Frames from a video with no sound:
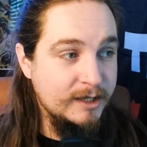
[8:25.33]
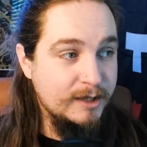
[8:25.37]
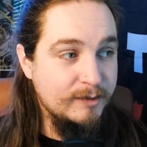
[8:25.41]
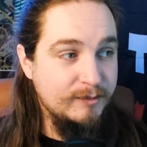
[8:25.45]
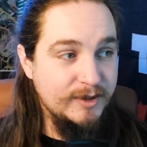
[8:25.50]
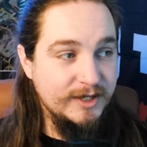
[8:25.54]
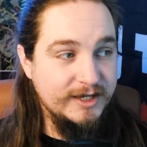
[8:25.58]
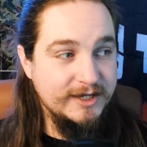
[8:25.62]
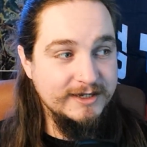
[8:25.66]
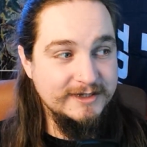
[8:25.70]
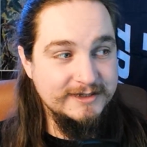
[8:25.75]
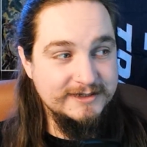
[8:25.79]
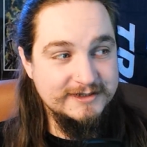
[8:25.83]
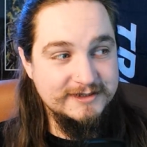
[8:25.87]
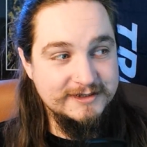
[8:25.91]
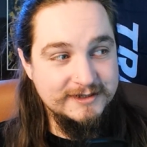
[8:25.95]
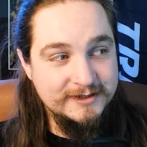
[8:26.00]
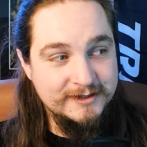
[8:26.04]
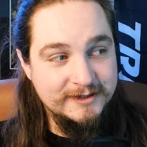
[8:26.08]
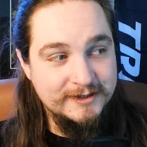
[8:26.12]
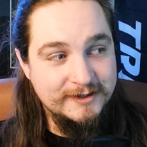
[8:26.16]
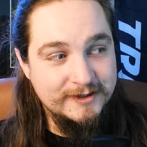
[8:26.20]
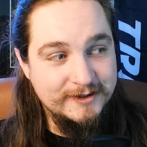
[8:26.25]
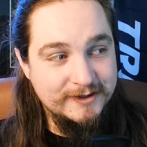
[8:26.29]
Because
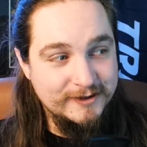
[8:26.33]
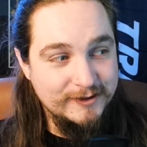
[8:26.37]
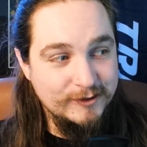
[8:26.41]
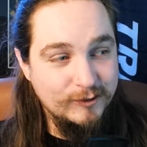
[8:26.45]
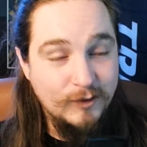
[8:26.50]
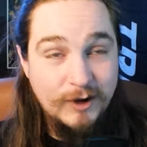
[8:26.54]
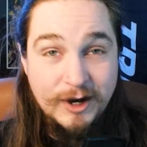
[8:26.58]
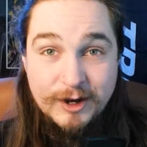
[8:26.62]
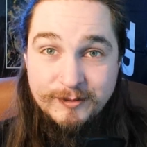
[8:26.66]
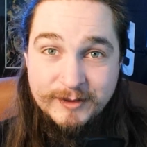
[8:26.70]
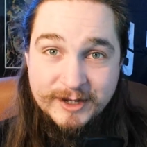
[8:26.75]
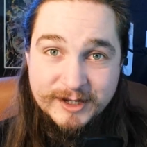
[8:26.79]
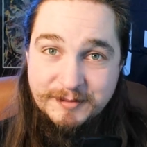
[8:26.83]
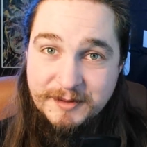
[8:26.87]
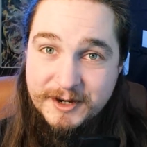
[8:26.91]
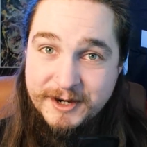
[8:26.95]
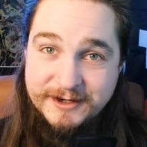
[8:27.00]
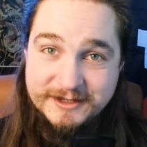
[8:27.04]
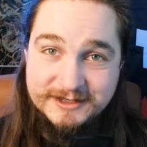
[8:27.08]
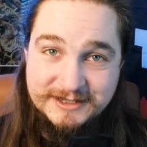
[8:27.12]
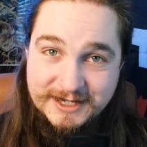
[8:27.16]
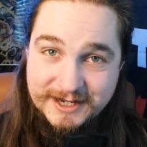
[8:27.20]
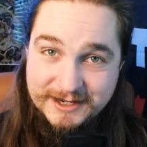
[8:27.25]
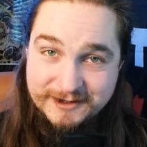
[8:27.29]
while Mike
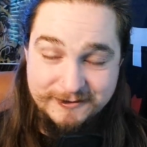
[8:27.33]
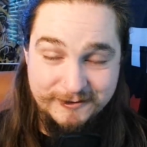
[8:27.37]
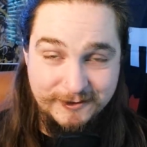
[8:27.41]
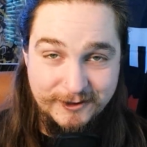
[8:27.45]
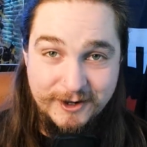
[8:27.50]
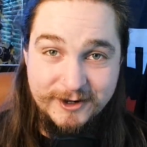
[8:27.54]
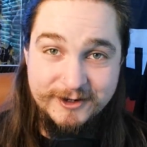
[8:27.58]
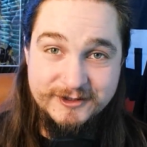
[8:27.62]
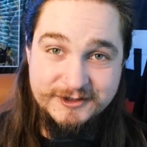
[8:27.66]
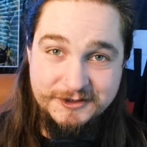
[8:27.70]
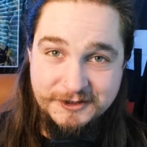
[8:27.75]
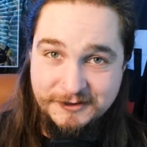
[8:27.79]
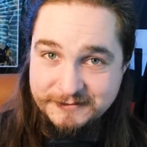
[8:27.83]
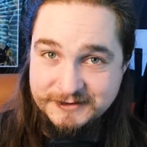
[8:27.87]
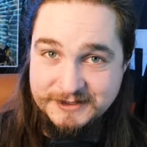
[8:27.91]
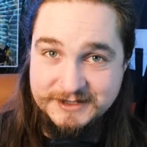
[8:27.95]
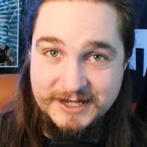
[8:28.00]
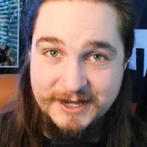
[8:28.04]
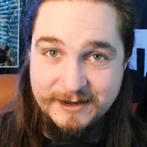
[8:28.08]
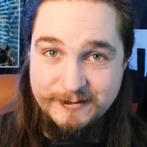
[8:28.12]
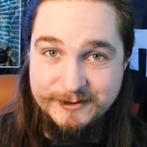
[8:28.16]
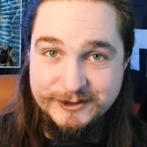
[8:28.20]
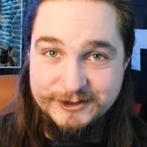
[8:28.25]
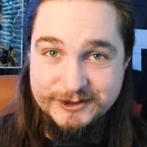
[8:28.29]
Perry's taking a lot of surface
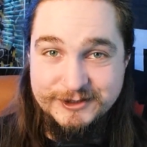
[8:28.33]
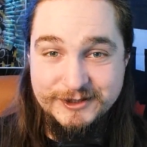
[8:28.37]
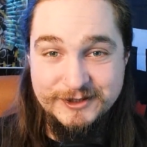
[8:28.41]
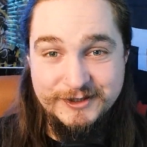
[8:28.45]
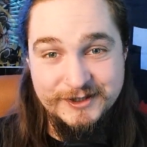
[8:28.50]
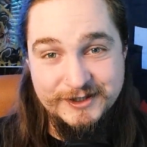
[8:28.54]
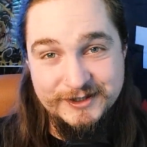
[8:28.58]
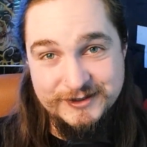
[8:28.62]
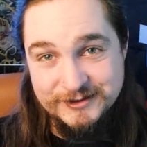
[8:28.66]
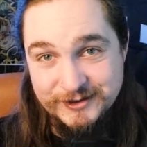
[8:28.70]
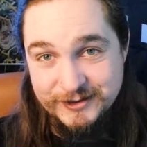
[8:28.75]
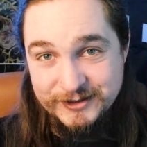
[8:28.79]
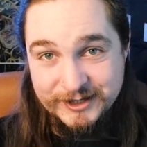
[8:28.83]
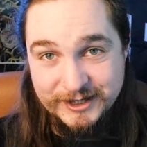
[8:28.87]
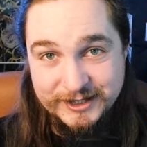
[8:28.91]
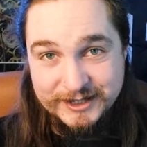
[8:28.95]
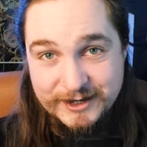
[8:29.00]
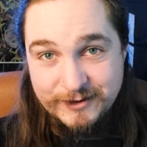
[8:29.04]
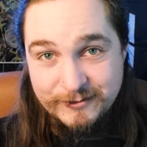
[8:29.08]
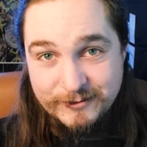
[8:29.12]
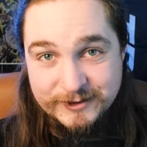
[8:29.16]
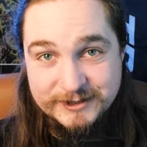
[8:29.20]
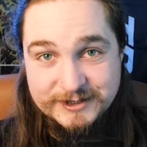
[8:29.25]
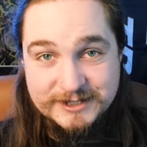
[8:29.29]
damage, he's only got
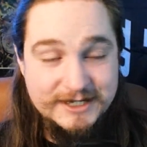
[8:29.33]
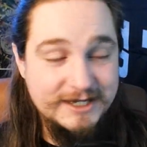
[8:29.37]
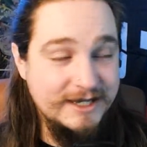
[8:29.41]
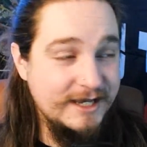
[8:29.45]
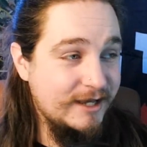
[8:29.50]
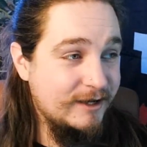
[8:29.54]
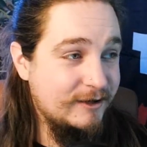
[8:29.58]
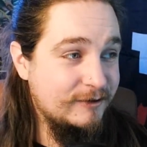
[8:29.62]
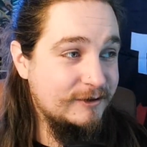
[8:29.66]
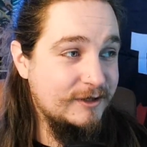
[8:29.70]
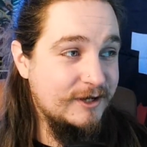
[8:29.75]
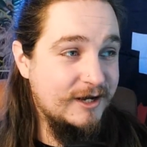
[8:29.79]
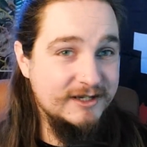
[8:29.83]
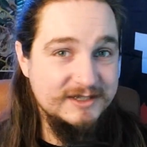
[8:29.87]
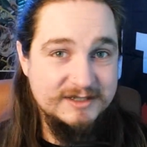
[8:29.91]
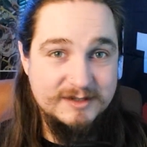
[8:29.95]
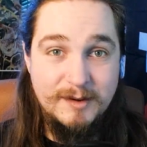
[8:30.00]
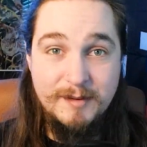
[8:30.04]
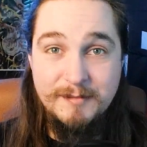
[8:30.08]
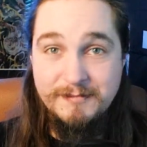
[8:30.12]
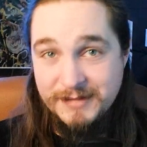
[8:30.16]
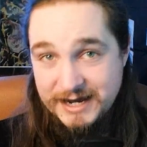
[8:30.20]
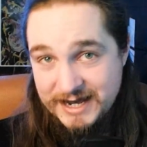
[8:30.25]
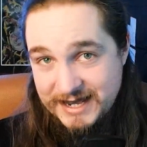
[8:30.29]
that one TKO loss
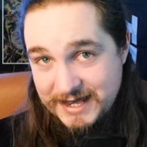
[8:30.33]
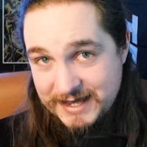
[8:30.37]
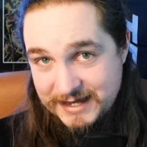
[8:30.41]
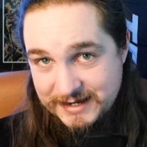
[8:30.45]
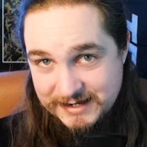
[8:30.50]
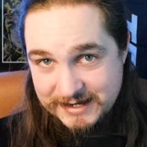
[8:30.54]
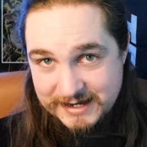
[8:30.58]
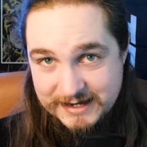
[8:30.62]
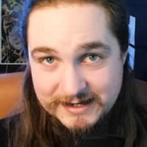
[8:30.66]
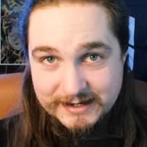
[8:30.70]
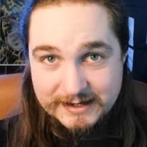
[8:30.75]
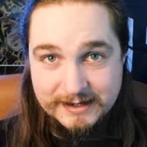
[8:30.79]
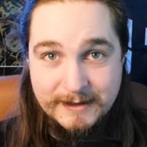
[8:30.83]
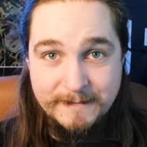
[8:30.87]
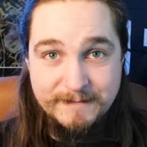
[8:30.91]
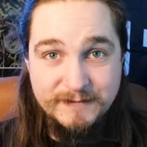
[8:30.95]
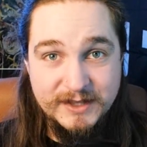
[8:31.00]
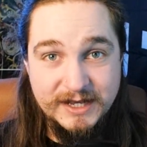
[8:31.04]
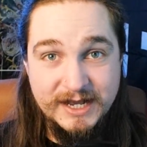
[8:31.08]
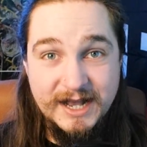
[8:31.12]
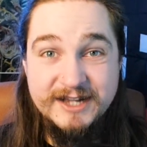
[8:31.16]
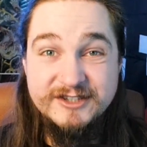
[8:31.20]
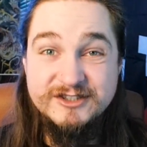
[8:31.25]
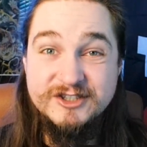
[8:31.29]
by head kick.
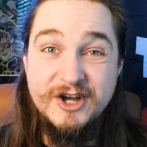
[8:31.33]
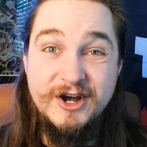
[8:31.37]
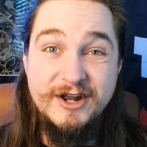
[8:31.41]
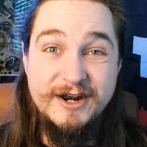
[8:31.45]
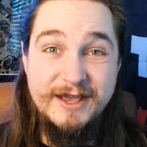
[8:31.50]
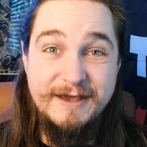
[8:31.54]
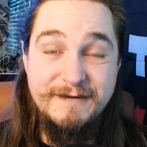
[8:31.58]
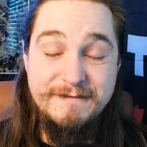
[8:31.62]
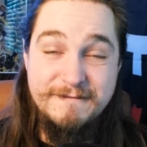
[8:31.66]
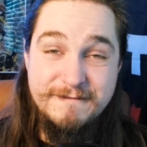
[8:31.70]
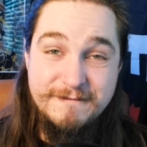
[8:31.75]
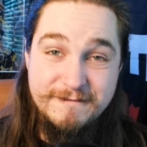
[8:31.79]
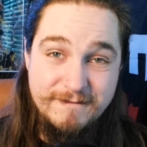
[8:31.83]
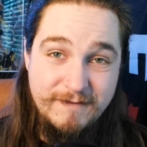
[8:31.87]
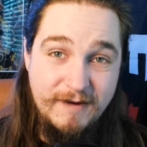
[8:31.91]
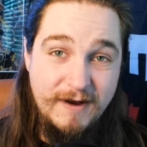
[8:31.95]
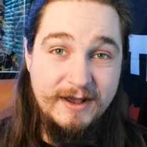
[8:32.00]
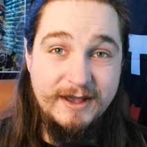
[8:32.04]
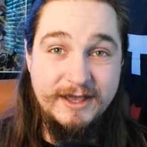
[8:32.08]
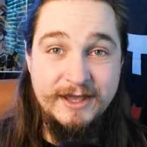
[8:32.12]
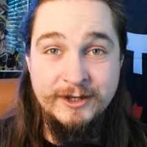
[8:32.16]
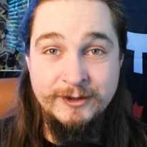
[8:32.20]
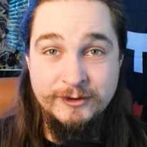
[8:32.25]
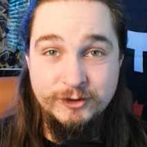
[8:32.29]
The guy's got a
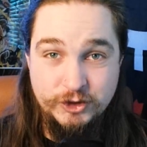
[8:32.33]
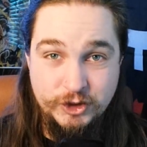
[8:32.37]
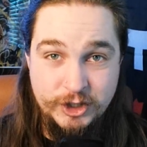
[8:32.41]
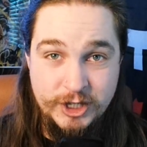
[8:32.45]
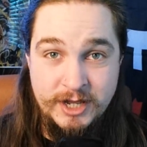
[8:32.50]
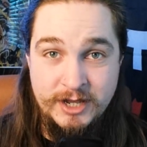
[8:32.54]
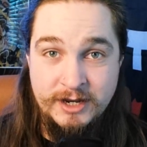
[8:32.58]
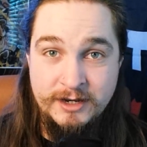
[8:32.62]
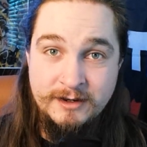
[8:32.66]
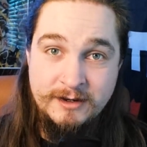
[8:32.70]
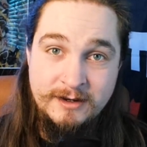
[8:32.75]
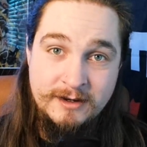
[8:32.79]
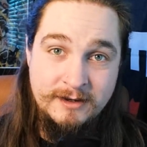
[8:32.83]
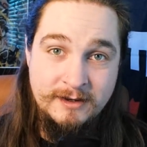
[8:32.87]
fucking chin